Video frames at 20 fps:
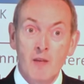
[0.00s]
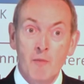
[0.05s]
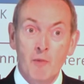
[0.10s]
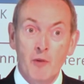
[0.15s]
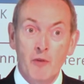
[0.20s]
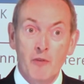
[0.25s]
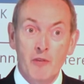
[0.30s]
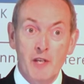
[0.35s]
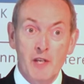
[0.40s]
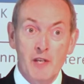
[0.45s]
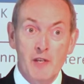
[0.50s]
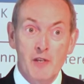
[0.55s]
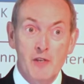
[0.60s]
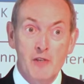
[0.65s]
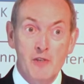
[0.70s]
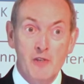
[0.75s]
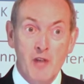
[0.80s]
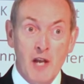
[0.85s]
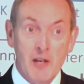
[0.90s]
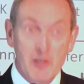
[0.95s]
But the
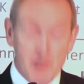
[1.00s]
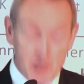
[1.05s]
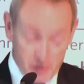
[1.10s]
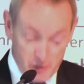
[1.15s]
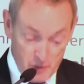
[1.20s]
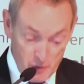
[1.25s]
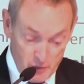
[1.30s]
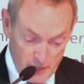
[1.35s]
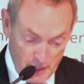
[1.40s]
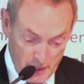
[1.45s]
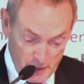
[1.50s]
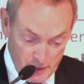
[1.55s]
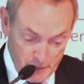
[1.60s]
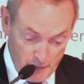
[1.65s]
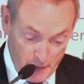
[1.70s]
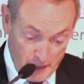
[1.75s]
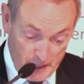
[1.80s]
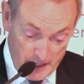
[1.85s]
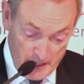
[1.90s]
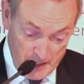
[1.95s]
scientists do tell us
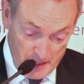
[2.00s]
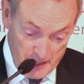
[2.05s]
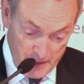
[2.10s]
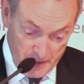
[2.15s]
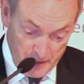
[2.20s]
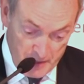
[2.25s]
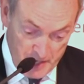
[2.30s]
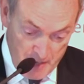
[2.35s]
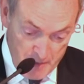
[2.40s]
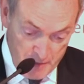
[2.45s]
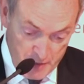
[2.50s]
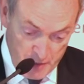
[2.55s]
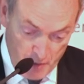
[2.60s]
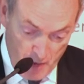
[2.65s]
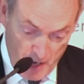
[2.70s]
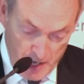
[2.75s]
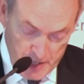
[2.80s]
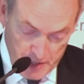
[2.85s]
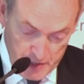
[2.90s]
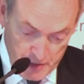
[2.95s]
very clearly that temperature
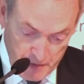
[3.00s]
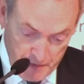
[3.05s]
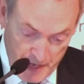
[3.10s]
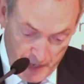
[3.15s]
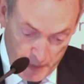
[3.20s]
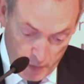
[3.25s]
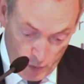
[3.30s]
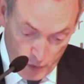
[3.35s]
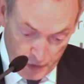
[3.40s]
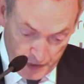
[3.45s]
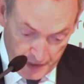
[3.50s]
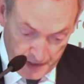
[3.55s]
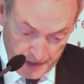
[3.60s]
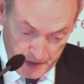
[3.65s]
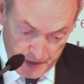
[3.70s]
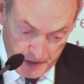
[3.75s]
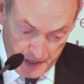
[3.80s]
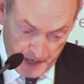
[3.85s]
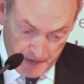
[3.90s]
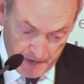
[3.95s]
rises of that order
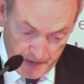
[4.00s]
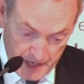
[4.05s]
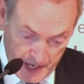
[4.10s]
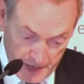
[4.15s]
could have